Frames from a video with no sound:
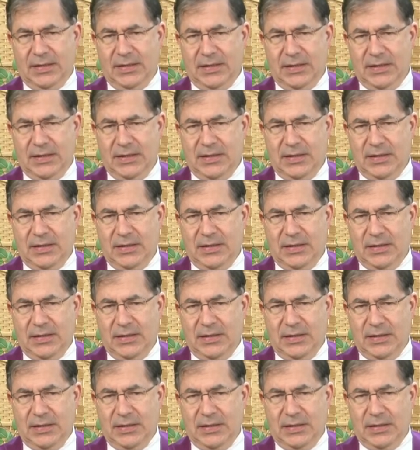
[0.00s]

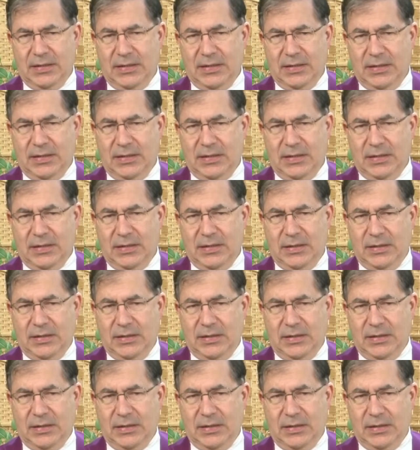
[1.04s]
(silence)